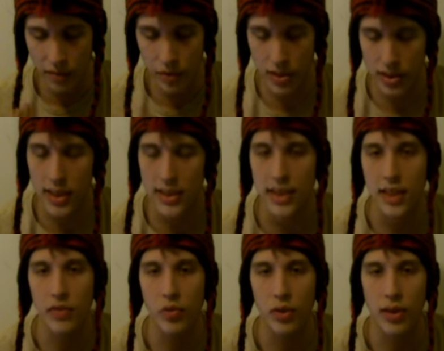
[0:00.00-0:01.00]
first
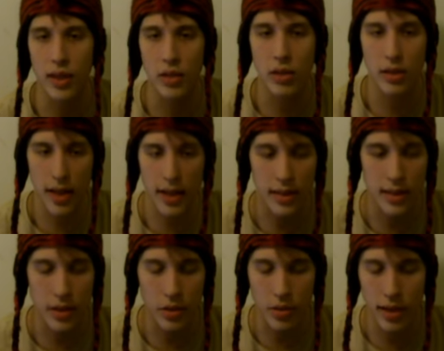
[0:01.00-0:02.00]
idea of what they look like,
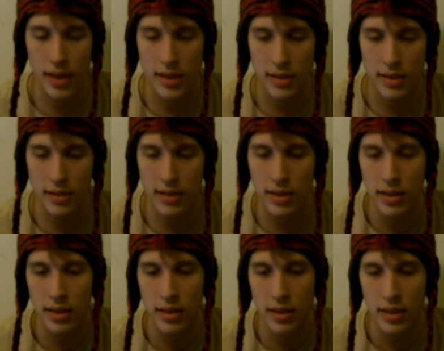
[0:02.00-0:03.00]
then you
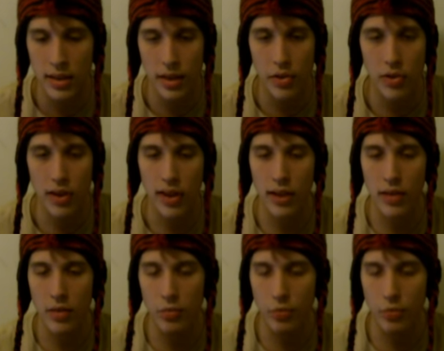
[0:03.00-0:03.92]
can